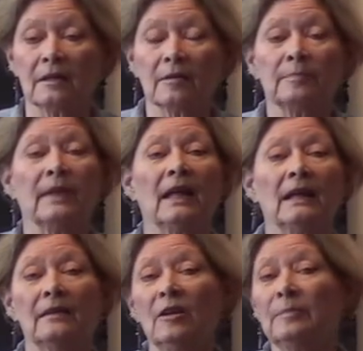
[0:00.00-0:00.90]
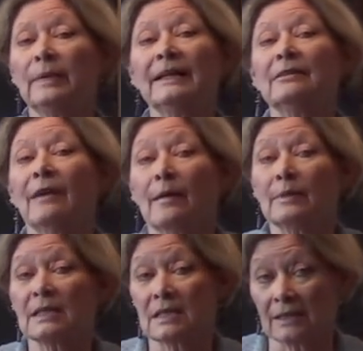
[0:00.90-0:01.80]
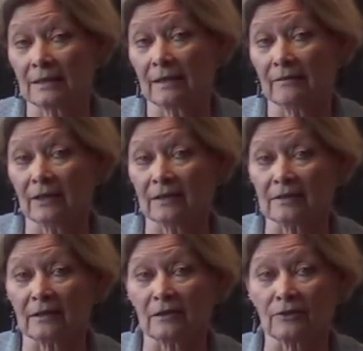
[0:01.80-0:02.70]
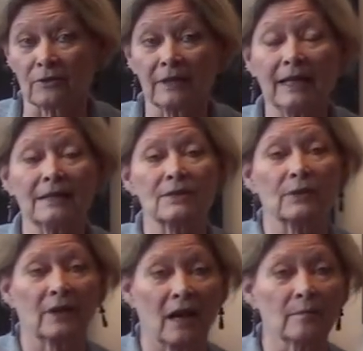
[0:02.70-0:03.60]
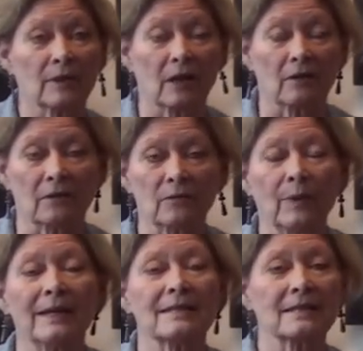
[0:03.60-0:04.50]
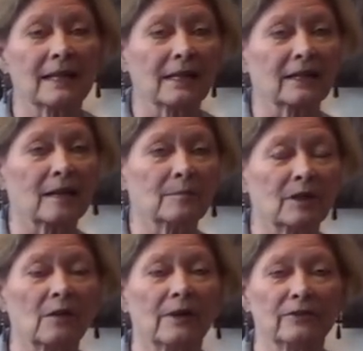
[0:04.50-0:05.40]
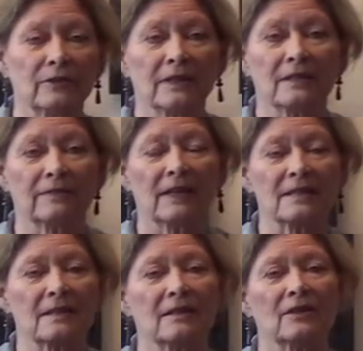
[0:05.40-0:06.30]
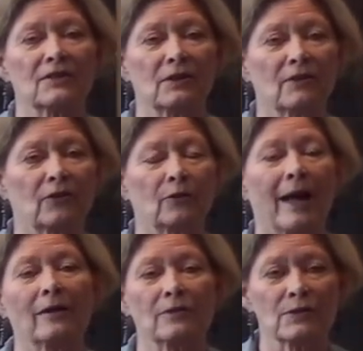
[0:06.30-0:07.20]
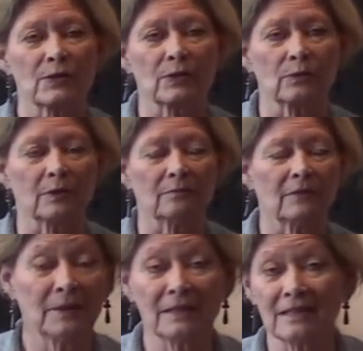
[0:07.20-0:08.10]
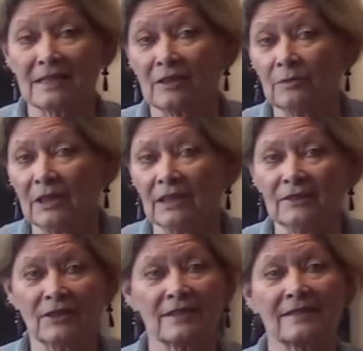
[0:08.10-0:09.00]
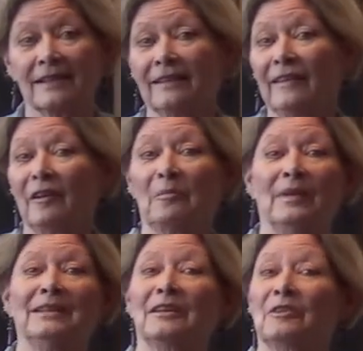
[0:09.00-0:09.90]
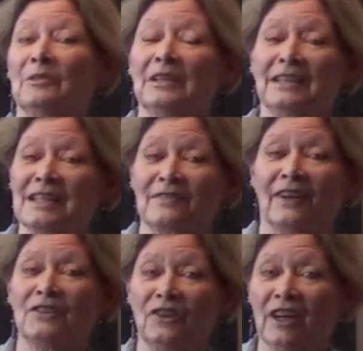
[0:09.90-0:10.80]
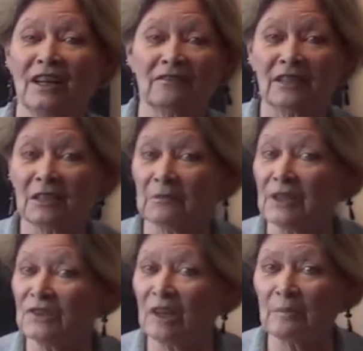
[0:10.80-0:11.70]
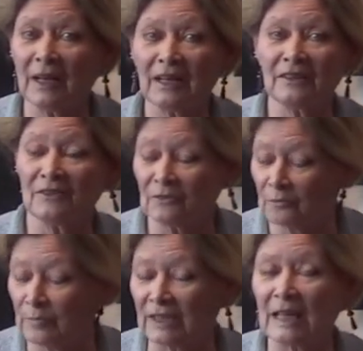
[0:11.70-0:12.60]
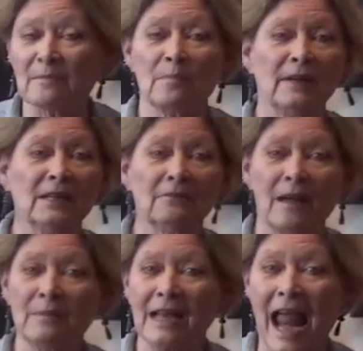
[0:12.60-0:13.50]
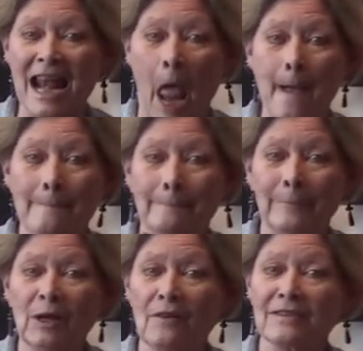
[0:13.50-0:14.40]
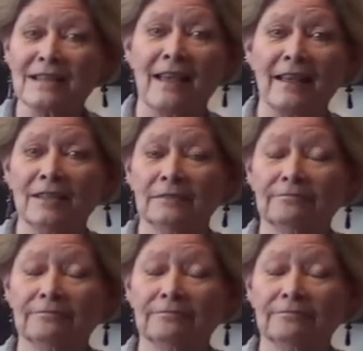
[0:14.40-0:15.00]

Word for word: There are bunny rabbits that live in his enclosure. They can sort of come and go. There are ways that they can come and go underneath the fence, and they're sort of throughout the zoo. But this gorilla, just sitting there being a gorilla, this vegetarian gorilla, reached up and picked up a bunny rabbit and bit off his head